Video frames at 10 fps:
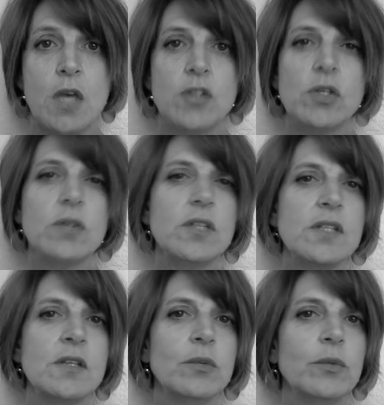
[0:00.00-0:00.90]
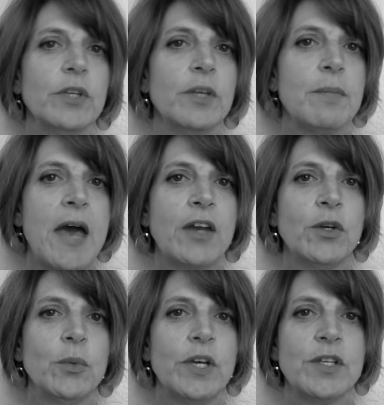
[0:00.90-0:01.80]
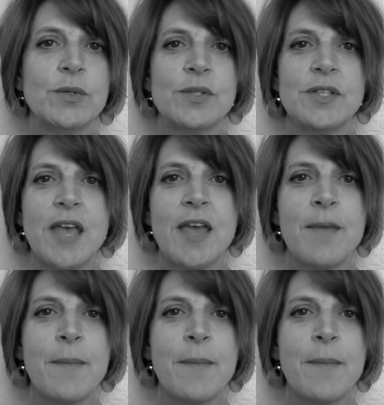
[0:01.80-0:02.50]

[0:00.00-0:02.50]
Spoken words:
So it doesn't really matter what you say,